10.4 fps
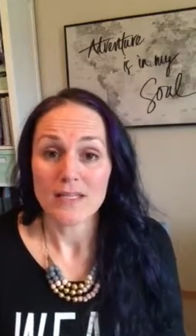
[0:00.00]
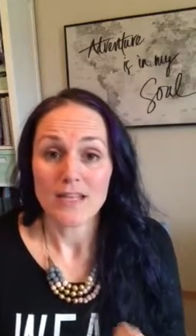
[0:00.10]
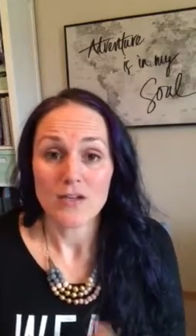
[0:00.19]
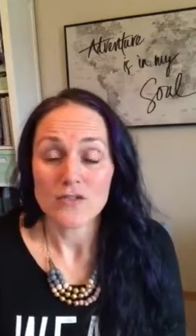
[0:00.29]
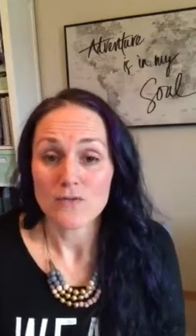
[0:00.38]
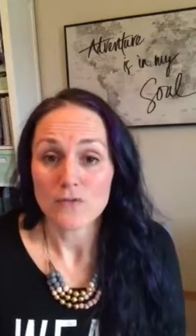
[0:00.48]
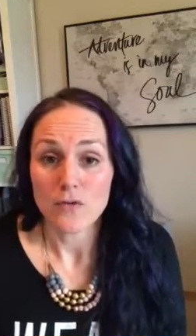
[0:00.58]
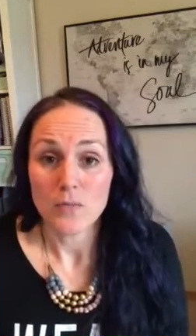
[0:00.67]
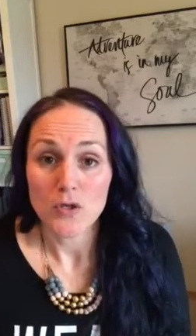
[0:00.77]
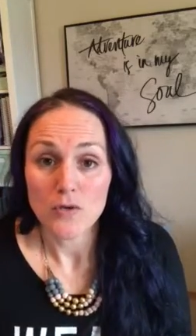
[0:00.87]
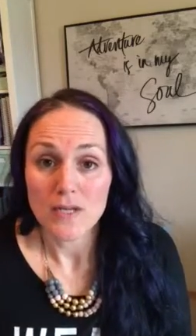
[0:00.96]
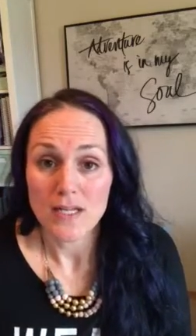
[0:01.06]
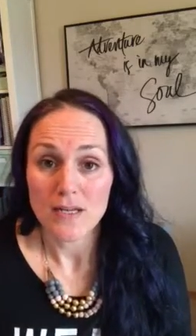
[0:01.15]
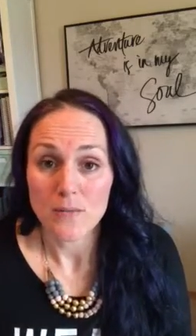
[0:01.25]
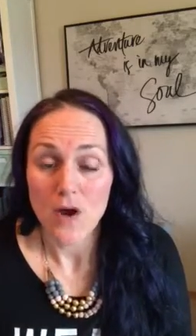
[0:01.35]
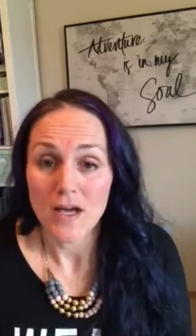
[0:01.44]
They use them for
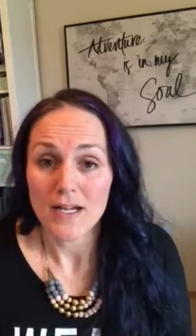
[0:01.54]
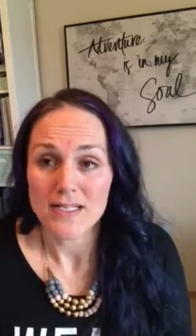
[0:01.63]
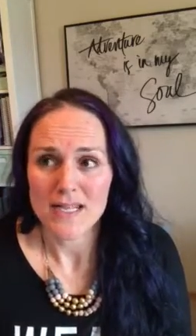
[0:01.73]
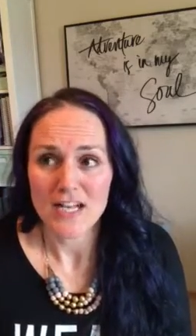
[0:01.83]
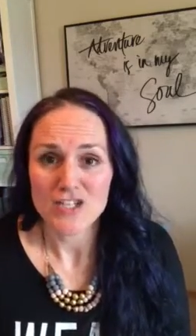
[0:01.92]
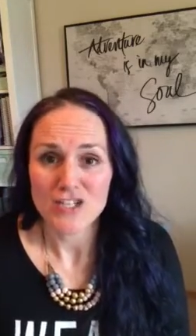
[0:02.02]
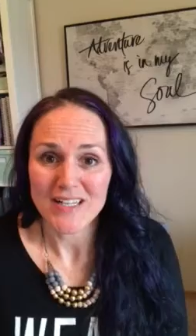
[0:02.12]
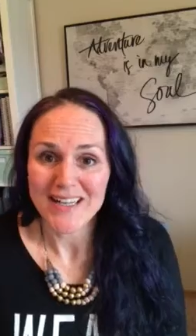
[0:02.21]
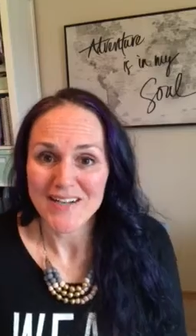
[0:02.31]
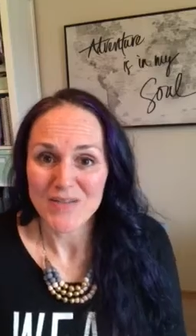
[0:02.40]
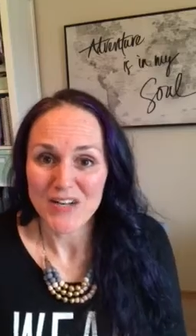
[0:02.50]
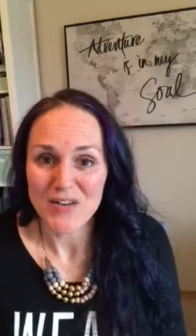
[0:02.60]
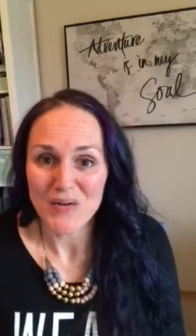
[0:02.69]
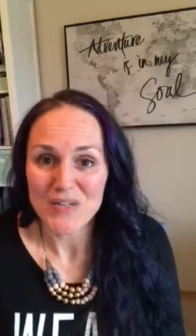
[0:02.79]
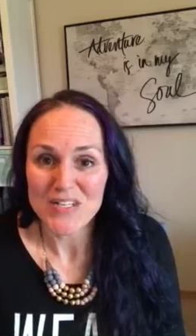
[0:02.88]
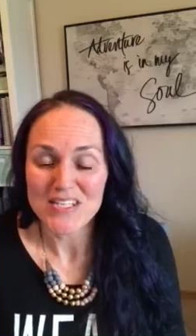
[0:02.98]
beauty products. They actually, one of the
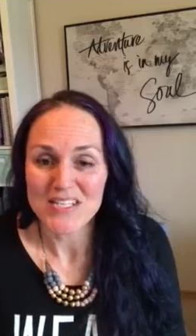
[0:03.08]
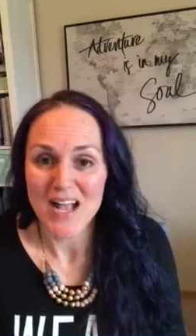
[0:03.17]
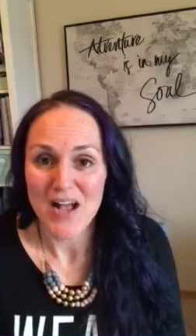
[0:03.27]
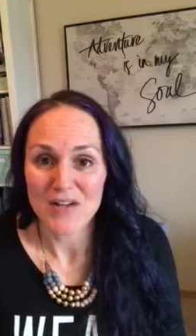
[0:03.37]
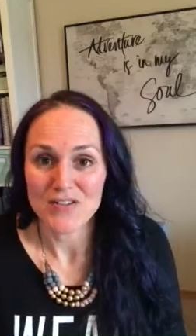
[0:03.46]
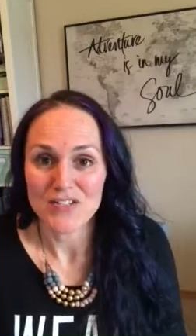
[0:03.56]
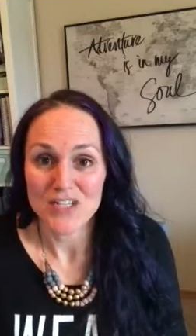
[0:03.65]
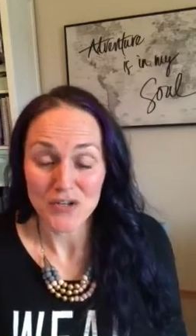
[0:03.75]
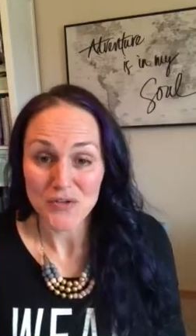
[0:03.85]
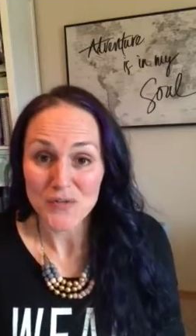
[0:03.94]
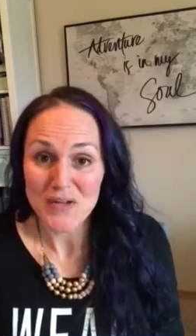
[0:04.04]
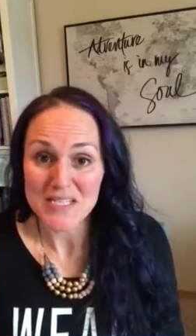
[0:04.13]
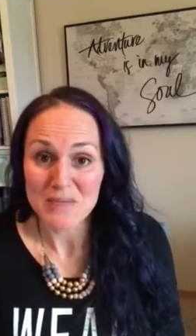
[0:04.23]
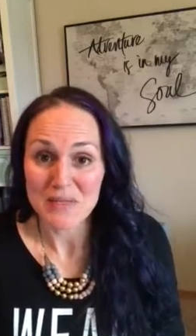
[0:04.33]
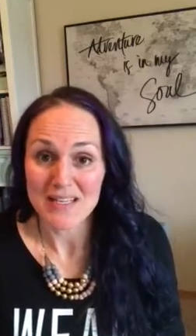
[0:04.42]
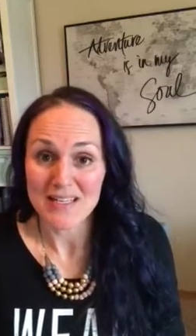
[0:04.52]
oldest deodorant
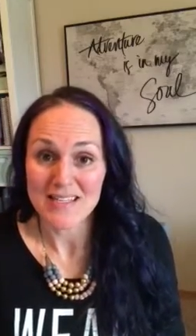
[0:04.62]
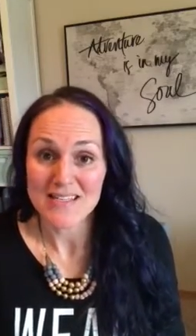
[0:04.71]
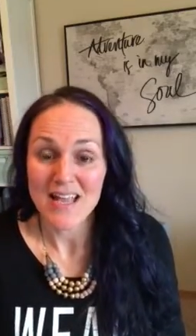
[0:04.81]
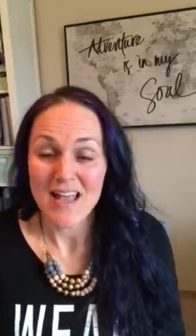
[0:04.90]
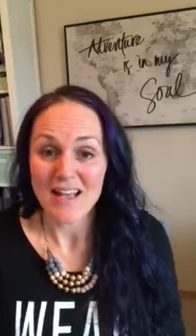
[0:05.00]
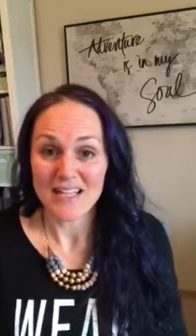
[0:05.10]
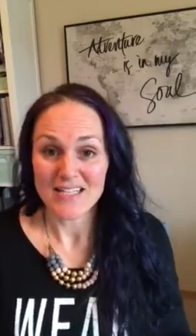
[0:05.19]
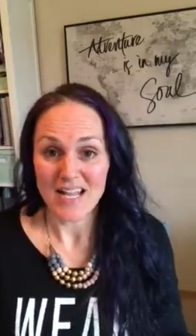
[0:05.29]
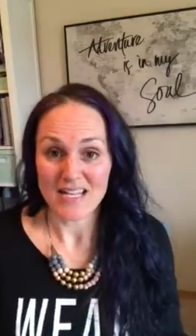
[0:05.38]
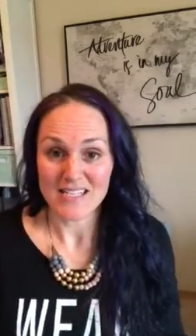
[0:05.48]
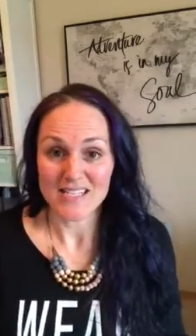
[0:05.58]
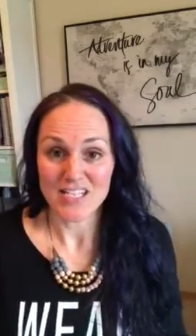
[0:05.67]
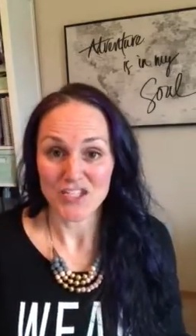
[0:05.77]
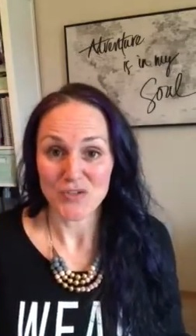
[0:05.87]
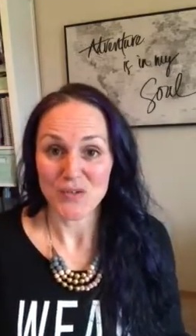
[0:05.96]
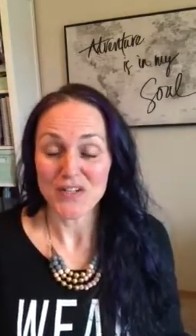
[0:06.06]
recipes contains
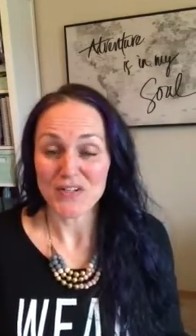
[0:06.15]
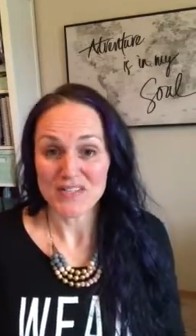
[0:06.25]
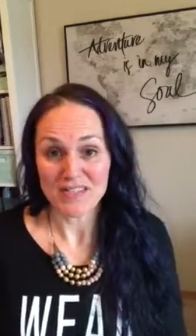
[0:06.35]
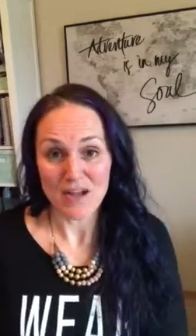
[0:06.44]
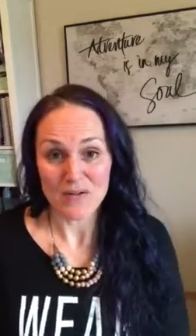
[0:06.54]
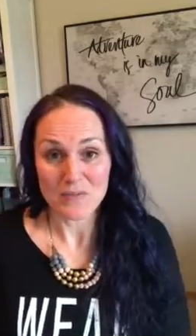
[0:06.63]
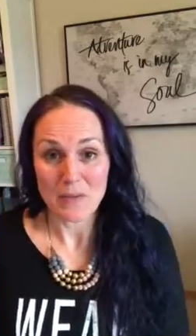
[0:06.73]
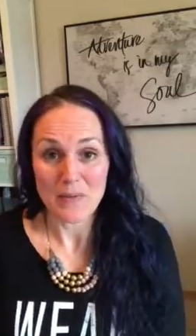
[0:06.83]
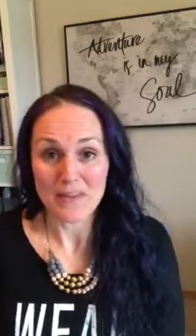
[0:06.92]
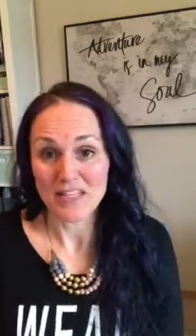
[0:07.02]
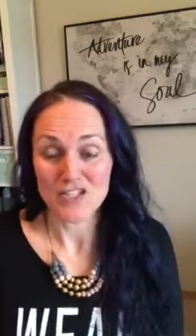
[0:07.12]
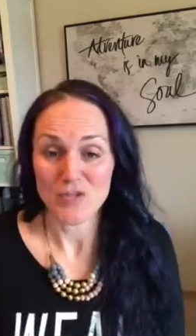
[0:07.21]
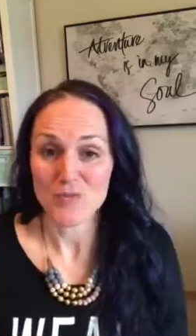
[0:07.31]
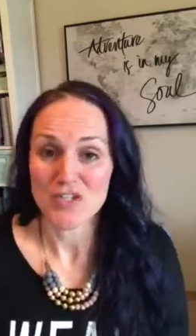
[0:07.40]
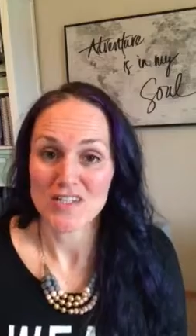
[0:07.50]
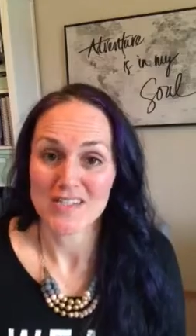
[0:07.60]
essential oils, and that was made by the
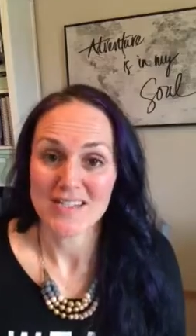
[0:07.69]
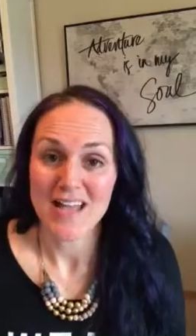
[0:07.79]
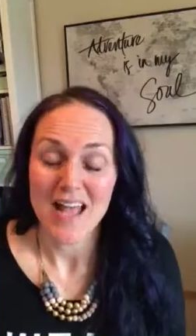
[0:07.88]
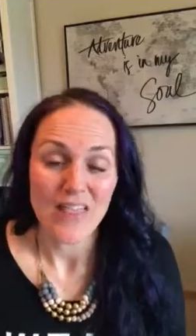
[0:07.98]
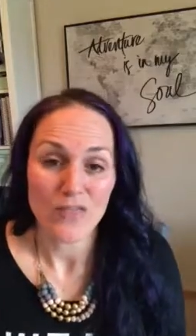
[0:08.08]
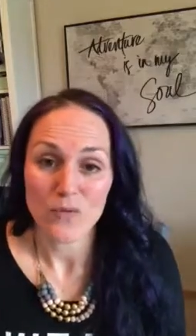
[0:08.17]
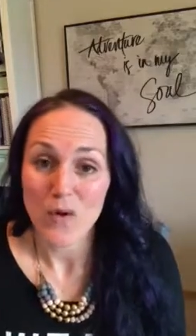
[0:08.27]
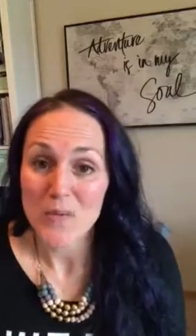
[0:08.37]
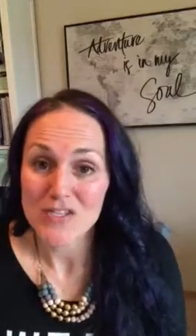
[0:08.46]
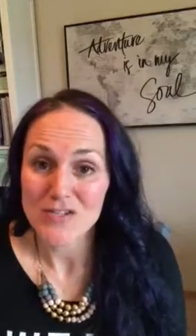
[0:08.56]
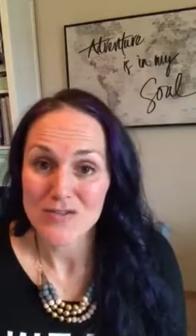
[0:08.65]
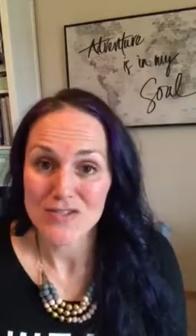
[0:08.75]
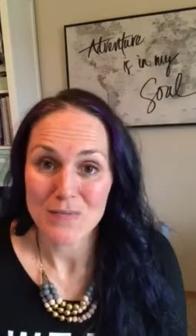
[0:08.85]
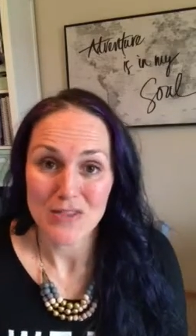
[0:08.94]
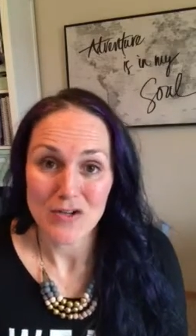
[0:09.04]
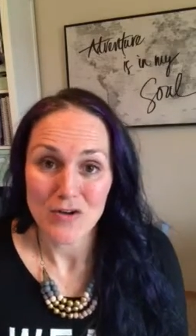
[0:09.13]
Egyptians. And the Romans used
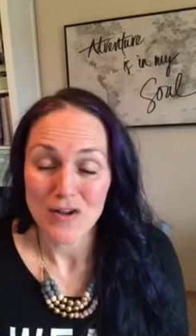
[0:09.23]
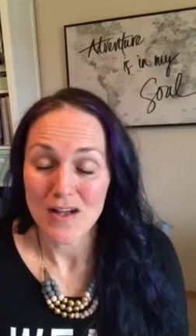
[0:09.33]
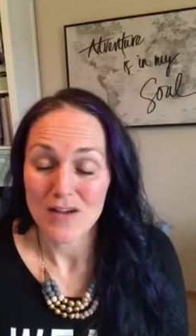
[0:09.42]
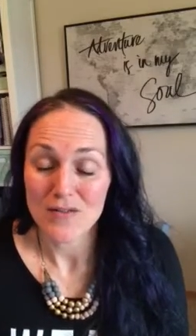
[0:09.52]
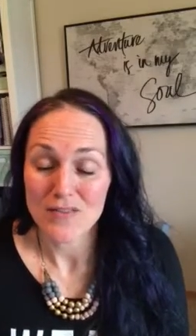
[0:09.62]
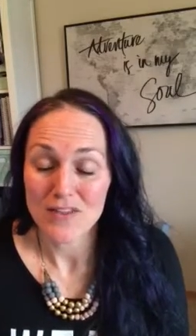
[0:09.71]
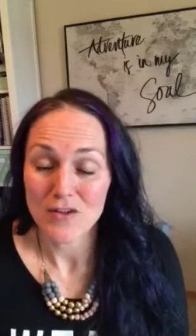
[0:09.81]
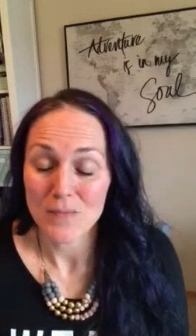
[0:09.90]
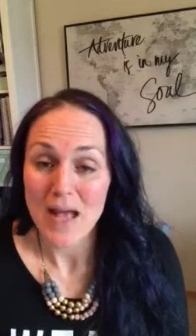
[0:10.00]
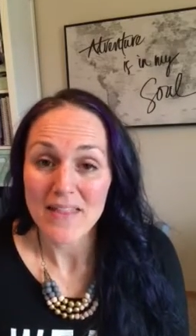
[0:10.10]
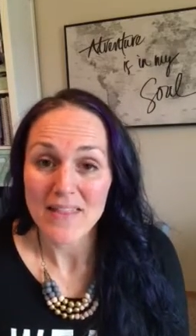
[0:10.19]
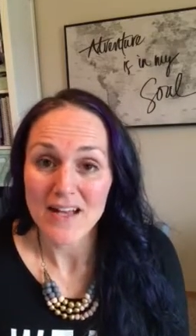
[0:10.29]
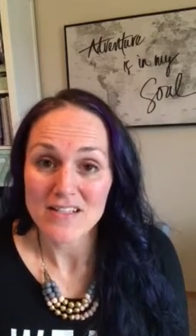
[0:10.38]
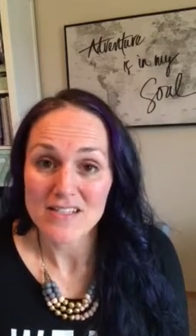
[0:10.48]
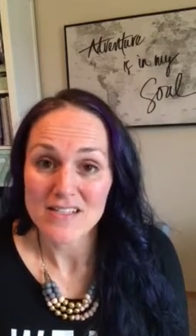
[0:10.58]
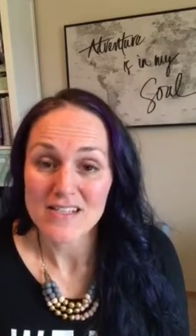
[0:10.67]
them in their
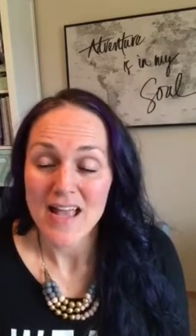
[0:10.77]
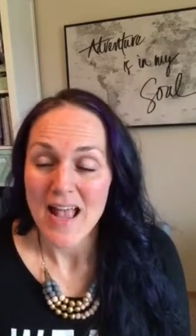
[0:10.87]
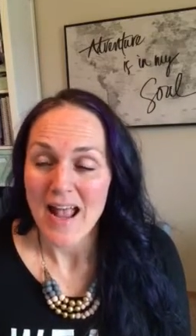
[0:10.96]
bathhouses.